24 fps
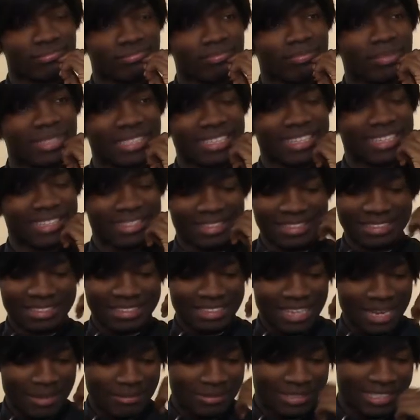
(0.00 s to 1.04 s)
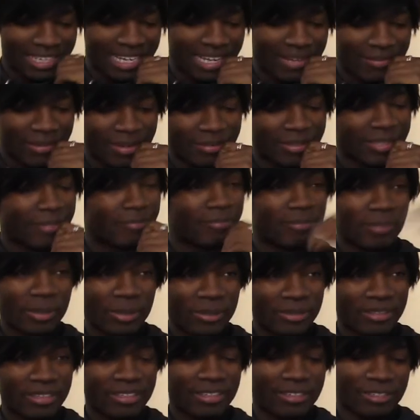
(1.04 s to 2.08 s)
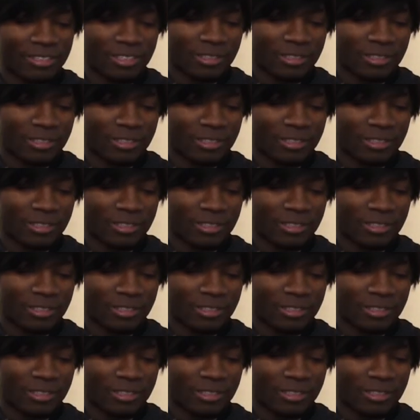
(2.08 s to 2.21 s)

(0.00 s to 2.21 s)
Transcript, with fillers: But at the same time, I mean, Bokuno,